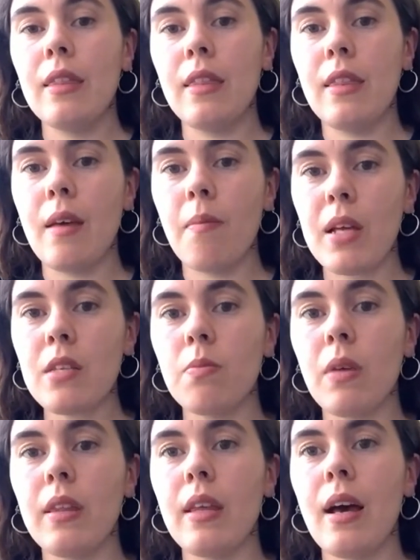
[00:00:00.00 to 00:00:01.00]
the mass
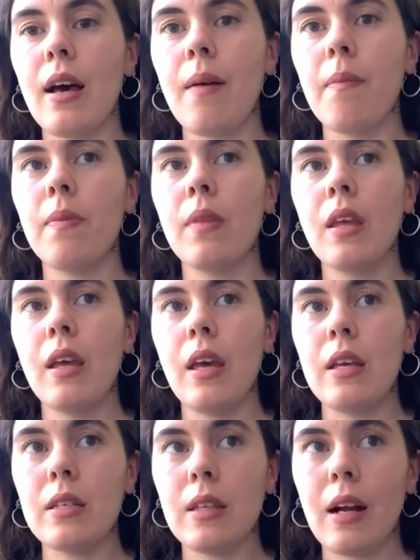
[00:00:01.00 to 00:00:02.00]
media
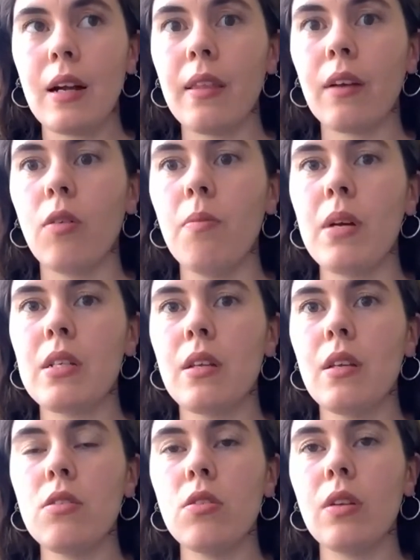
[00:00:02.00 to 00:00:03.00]
started a
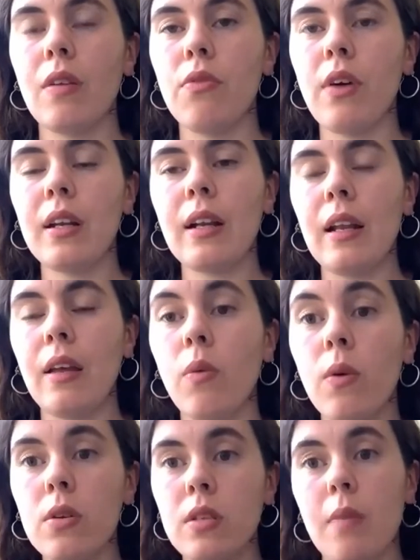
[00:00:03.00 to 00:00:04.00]
conversation, and finally it
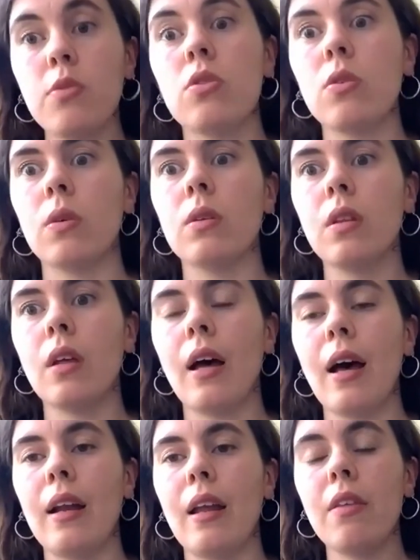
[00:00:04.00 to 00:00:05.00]
was absurd.
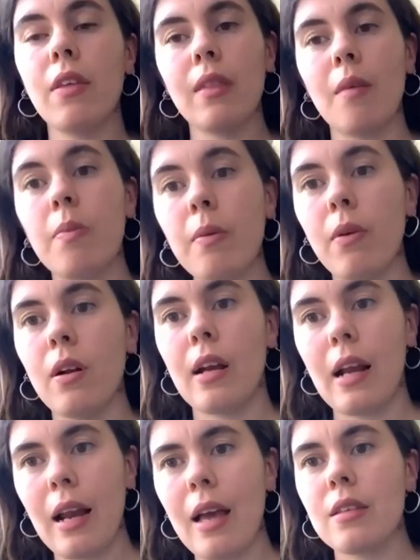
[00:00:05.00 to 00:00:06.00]
And I think that people
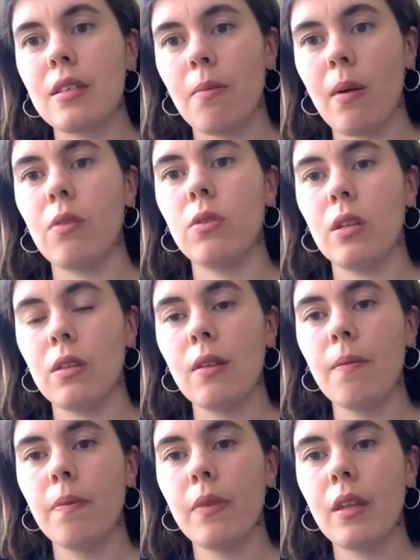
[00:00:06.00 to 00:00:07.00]
realize about it,
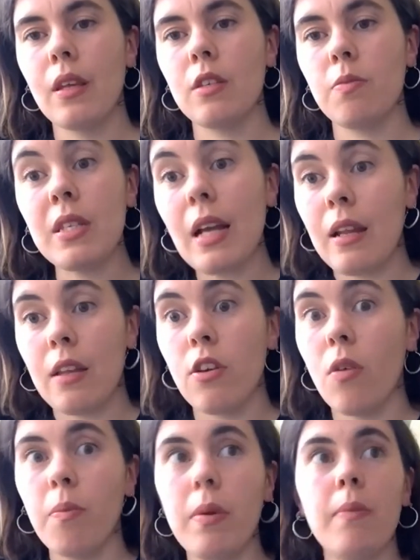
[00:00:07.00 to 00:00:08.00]
especially
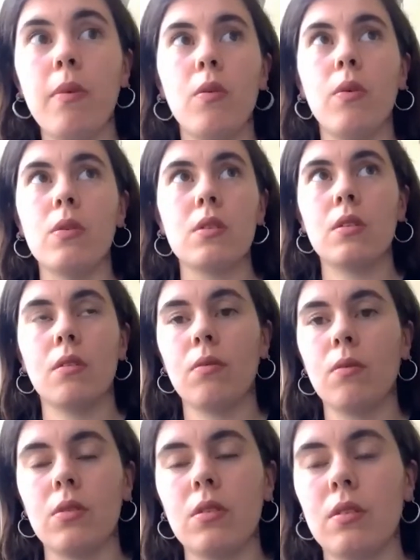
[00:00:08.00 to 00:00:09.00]
young people, was
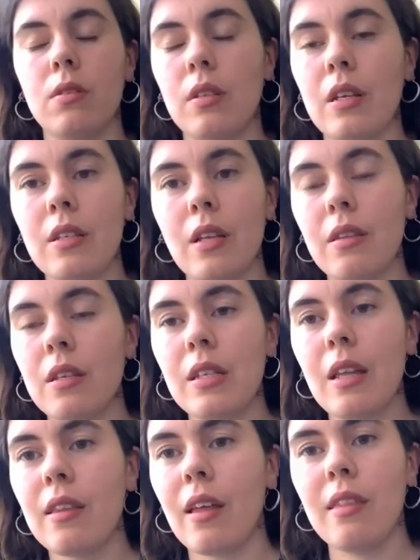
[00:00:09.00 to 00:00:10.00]
just
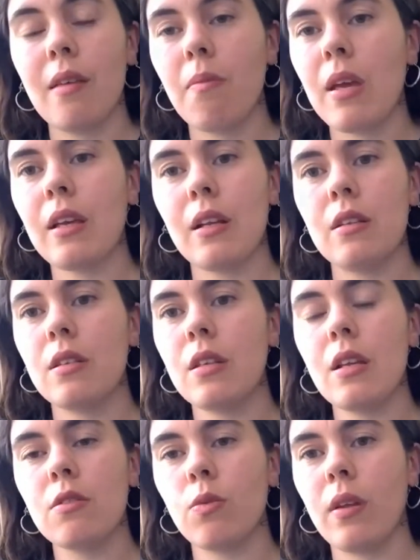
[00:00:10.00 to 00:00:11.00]
understand that didn't make any
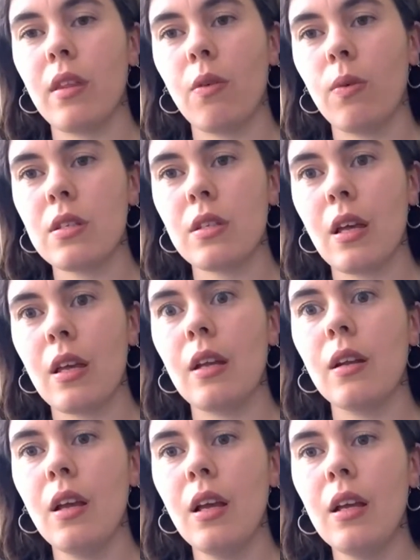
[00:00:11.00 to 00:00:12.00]
sense what they were
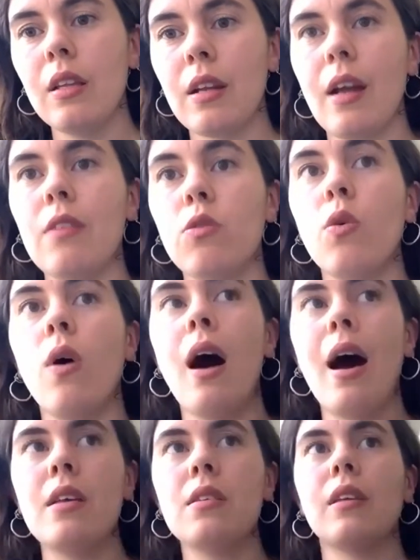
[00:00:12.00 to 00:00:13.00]
saying. Try to
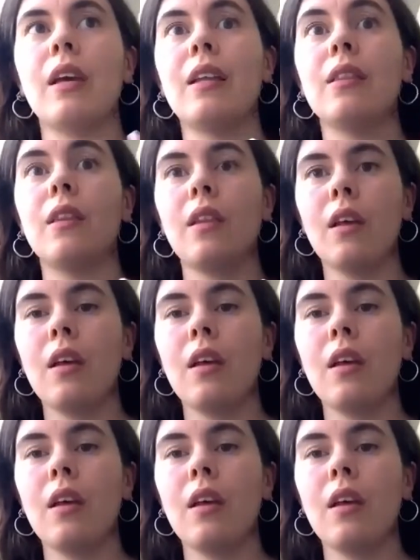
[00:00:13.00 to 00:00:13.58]
get